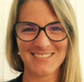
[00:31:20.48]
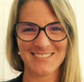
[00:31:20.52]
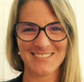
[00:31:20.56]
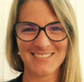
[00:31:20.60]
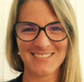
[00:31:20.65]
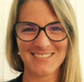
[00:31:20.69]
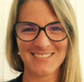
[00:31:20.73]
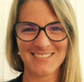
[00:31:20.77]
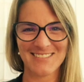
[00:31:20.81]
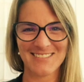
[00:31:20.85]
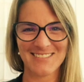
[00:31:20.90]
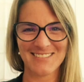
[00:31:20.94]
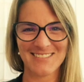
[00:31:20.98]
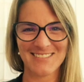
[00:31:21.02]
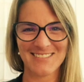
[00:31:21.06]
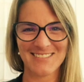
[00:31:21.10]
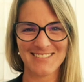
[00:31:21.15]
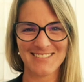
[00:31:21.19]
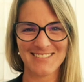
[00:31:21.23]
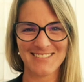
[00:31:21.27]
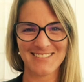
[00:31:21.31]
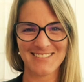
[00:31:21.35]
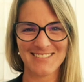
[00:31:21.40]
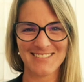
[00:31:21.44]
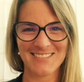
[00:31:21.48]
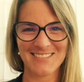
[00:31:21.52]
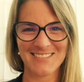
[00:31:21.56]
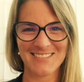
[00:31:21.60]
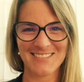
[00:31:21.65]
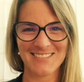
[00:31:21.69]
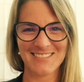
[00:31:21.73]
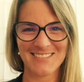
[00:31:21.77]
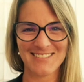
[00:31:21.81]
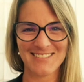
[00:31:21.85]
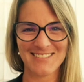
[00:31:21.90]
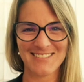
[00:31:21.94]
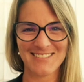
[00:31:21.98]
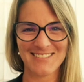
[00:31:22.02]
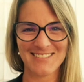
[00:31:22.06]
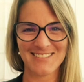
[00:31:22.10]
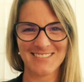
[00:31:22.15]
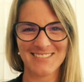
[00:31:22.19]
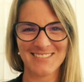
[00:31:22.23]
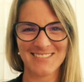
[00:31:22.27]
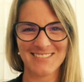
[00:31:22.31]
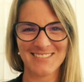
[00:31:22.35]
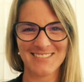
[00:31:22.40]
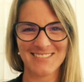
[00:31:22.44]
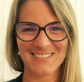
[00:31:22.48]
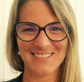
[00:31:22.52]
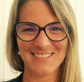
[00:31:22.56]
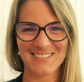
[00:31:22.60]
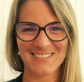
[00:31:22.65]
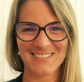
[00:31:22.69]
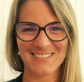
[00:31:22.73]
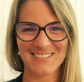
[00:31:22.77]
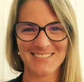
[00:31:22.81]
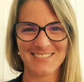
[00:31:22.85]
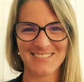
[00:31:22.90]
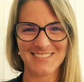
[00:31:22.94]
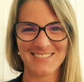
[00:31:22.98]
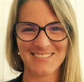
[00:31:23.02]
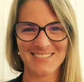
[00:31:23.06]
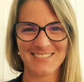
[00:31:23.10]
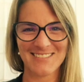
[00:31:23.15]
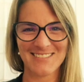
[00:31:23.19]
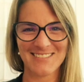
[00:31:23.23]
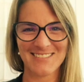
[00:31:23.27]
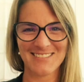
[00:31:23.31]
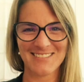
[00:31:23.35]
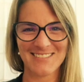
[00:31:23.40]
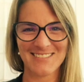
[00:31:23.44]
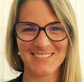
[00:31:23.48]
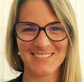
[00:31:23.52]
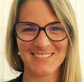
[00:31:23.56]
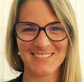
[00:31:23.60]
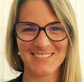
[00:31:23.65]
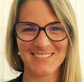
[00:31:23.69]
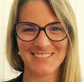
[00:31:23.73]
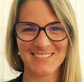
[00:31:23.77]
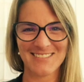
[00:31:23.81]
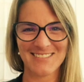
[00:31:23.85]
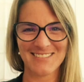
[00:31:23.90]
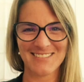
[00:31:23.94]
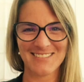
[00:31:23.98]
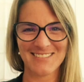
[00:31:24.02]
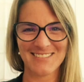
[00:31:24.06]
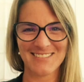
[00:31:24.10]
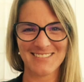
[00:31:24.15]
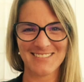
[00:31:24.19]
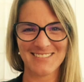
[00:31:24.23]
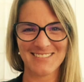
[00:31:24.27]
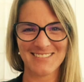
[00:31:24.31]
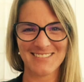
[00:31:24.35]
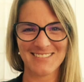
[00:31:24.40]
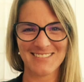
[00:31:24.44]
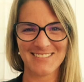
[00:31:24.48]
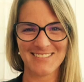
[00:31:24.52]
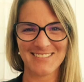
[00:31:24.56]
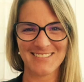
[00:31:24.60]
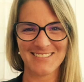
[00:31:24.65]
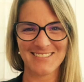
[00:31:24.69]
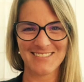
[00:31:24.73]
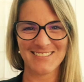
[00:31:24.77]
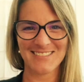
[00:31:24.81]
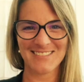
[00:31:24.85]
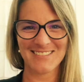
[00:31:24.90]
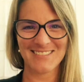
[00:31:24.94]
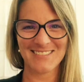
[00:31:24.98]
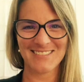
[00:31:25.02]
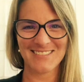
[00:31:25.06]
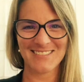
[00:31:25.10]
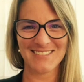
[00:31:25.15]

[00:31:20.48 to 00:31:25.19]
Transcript: (no lip movement)